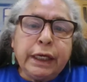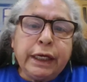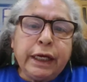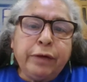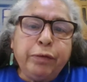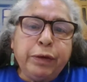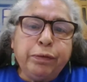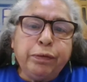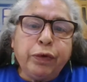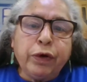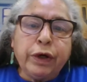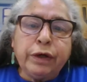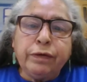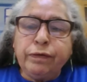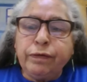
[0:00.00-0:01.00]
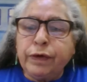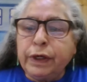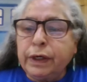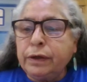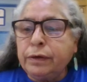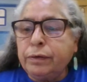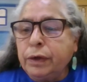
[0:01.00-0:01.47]
that have been part of,
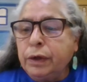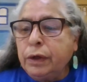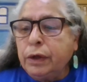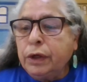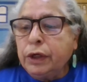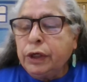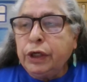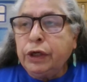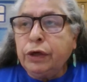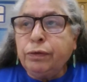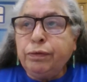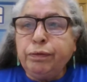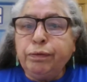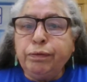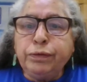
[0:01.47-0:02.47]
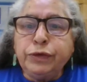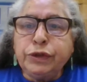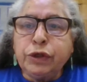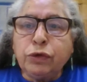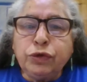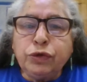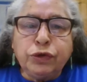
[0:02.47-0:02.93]
uh, you know,
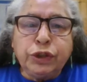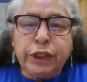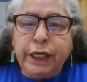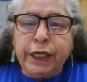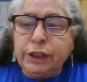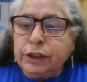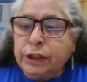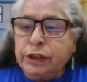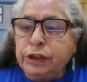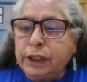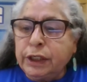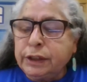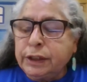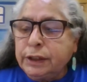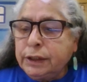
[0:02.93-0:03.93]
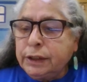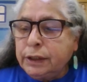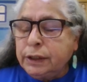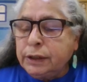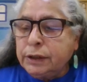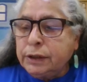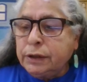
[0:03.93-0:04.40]
social change and justice
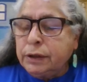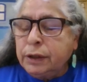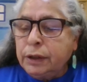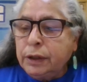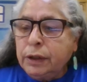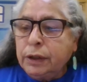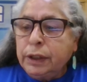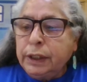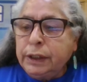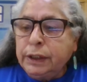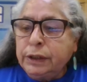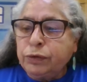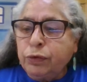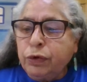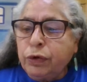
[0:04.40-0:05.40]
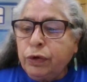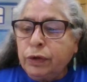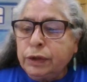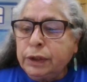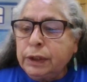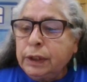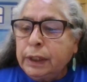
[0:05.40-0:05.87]
in this in this
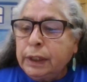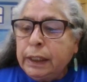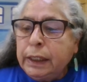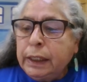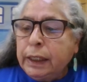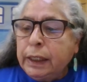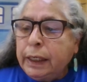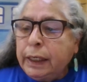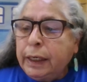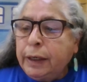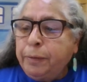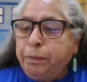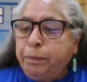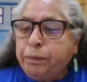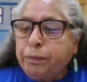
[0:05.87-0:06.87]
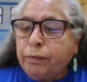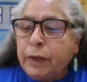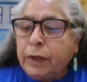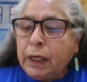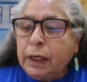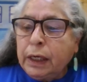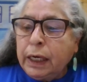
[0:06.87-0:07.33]
world. Um,
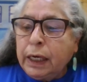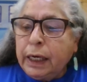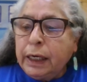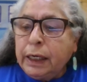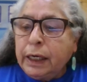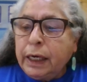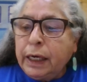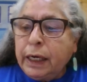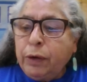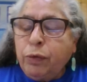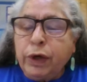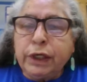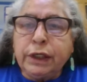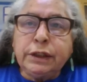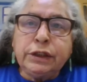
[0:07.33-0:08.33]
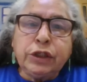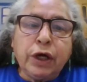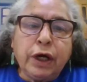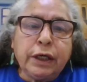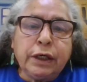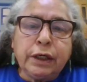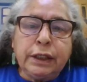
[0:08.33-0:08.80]
I want to
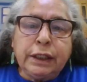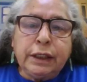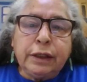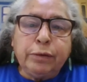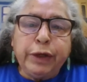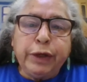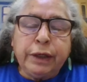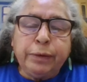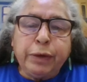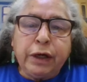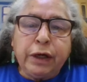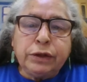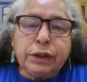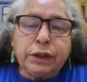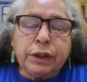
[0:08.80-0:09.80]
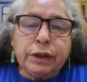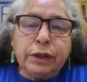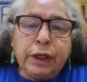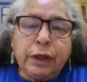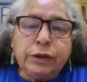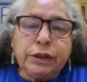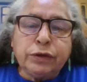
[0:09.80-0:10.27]
talk a little bit about
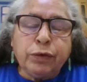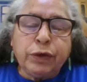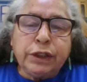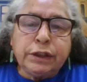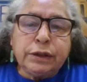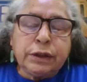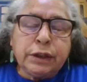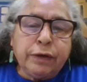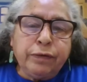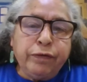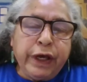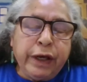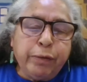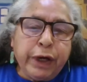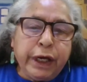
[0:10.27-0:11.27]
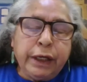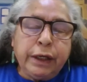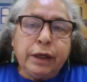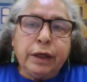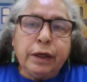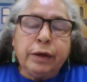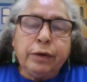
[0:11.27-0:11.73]
the. I just want to convey
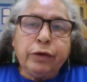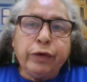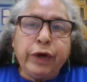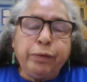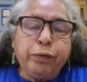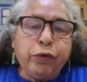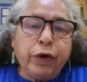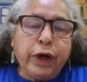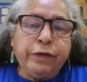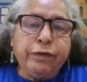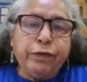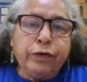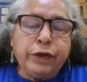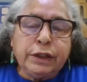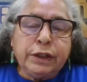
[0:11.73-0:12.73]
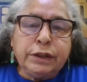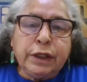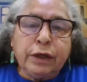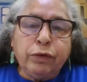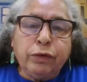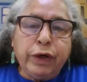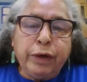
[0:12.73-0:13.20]
my great pride for these
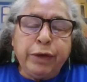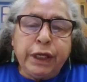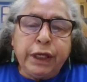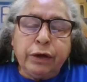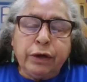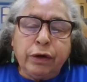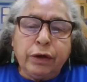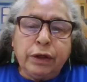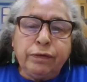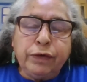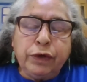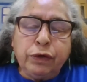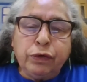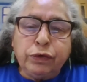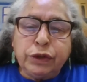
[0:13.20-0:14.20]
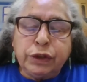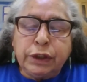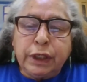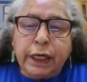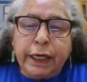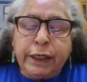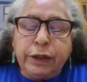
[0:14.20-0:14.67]
young women, all of you
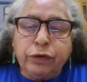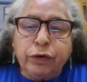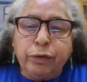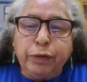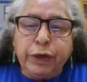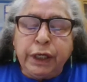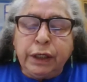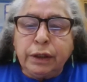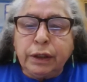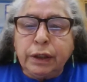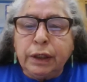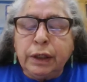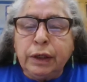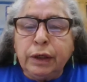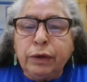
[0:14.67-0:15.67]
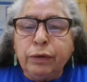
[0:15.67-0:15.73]
tonight who are being